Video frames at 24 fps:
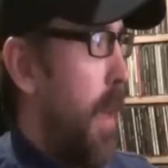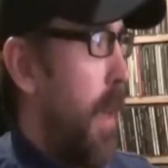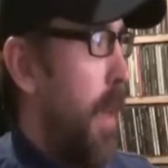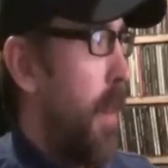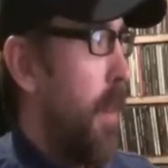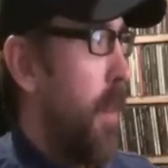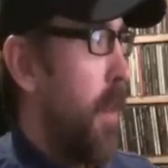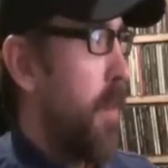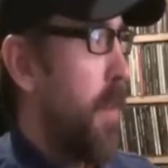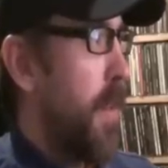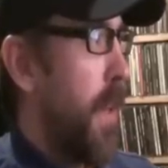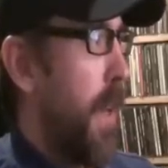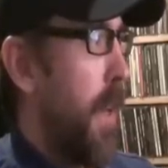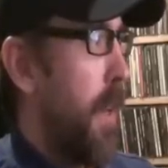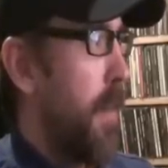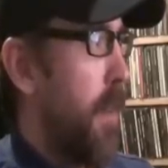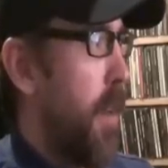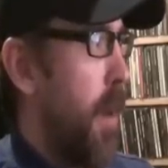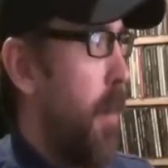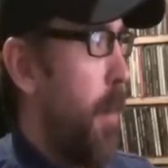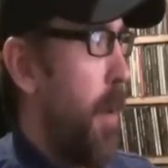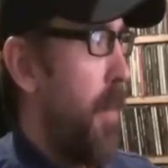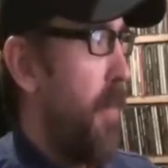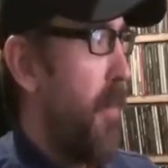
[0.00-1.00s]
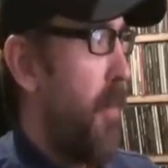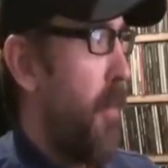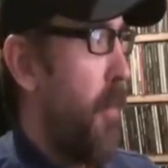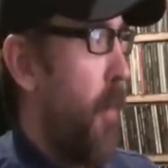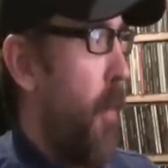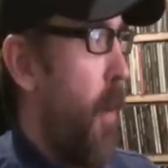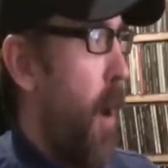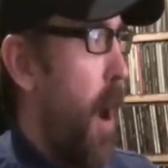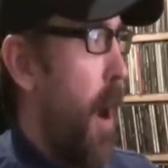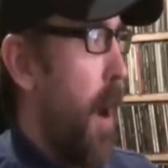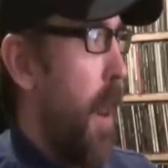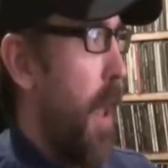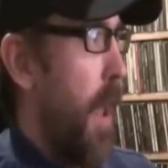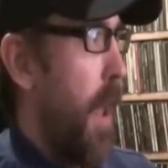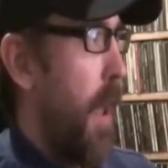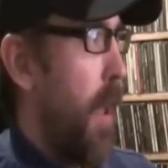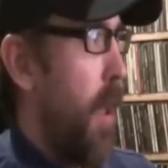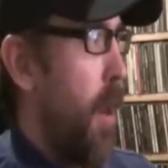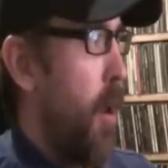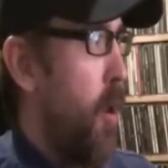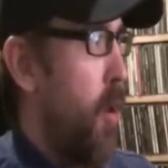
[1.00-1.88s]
It looks like it's going to be Friday,